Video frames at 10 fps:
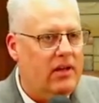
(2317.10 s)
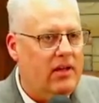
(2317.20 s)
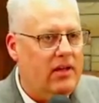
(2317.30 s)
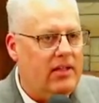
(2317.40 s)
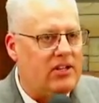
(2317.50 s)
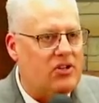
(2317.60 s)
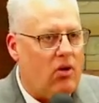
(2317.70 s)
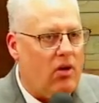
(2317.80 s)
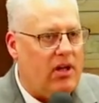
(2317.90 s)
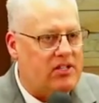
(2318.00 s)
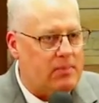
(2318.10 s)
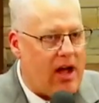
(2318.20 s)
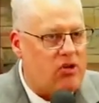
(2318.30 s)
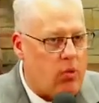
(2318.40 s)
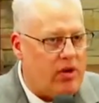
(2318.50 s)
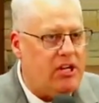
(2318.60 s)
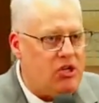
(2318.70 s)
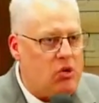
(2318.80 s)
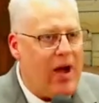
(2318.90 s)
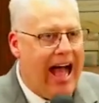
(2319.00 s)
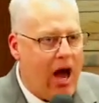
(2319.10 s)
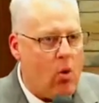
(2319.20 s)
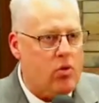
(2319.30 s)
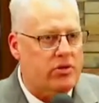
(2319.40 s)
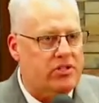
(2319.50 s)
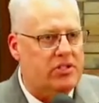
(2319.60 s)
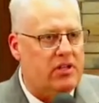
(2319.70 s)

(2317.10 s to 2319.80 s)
That's that's about 22 hours